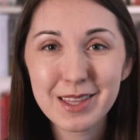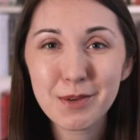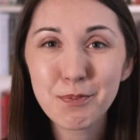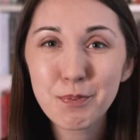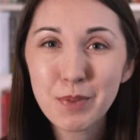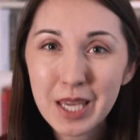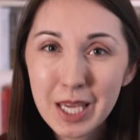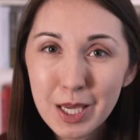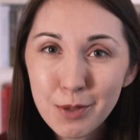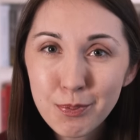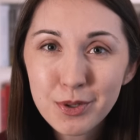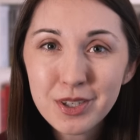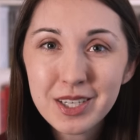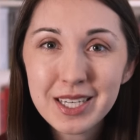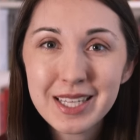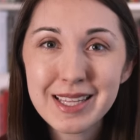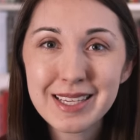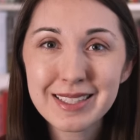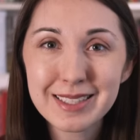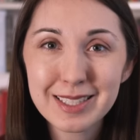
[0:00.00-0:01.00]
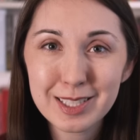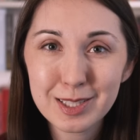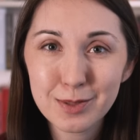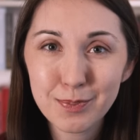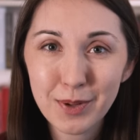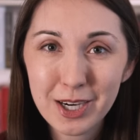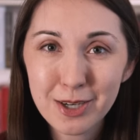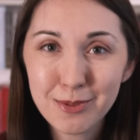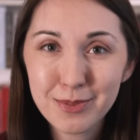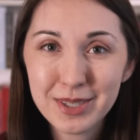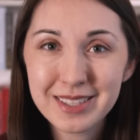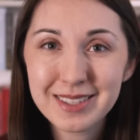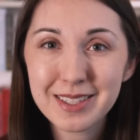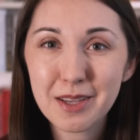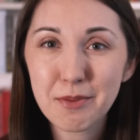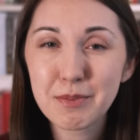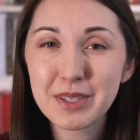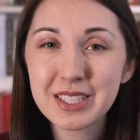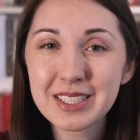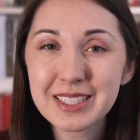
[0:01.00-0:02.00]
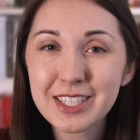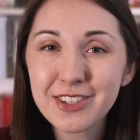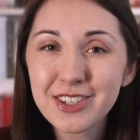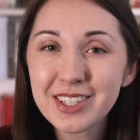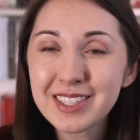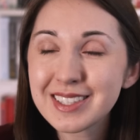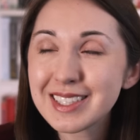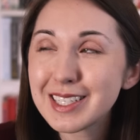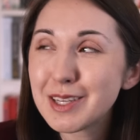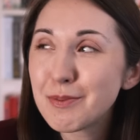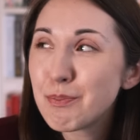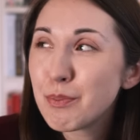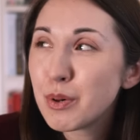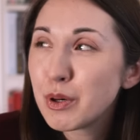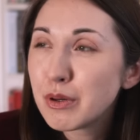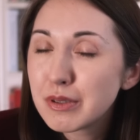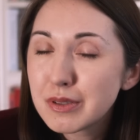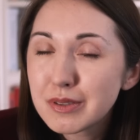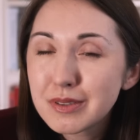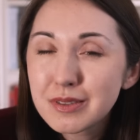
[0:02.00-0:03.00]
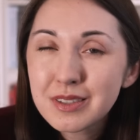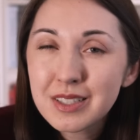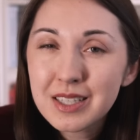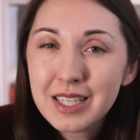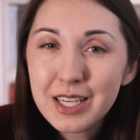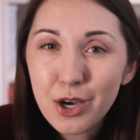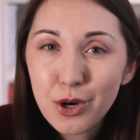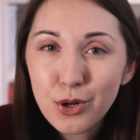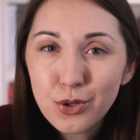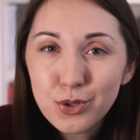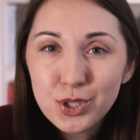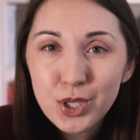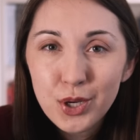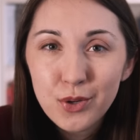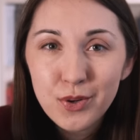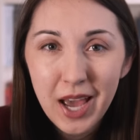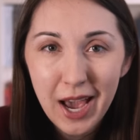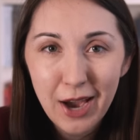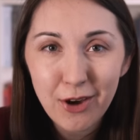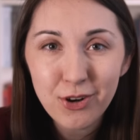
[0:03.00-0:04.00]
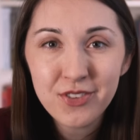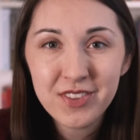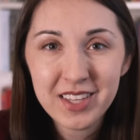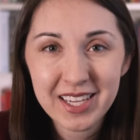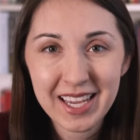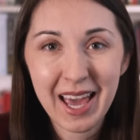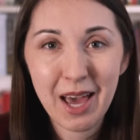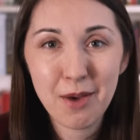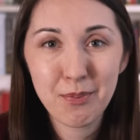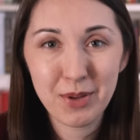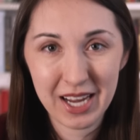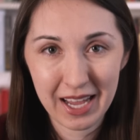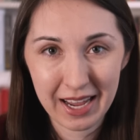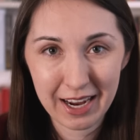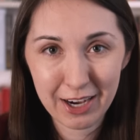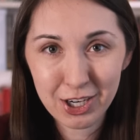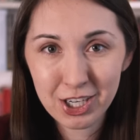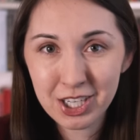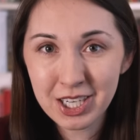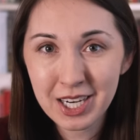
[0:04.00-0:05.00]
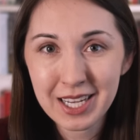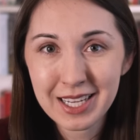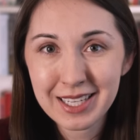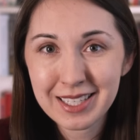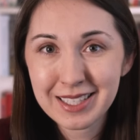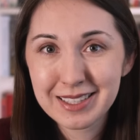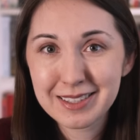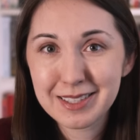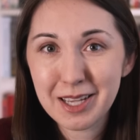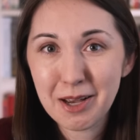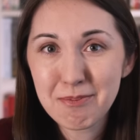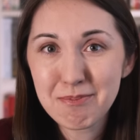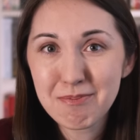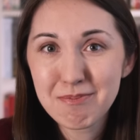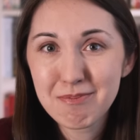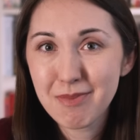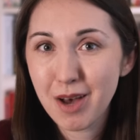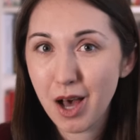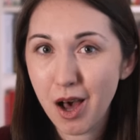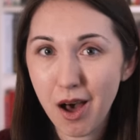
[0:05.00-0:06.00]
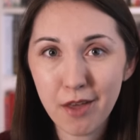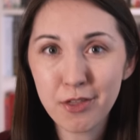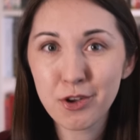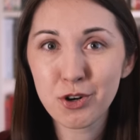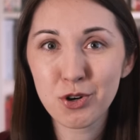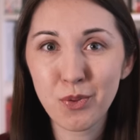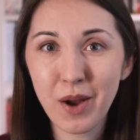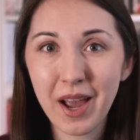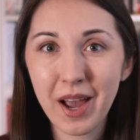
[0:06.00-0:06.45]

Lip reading: The people in these experiments mysteriously pulled the ozone out of the cabin air some other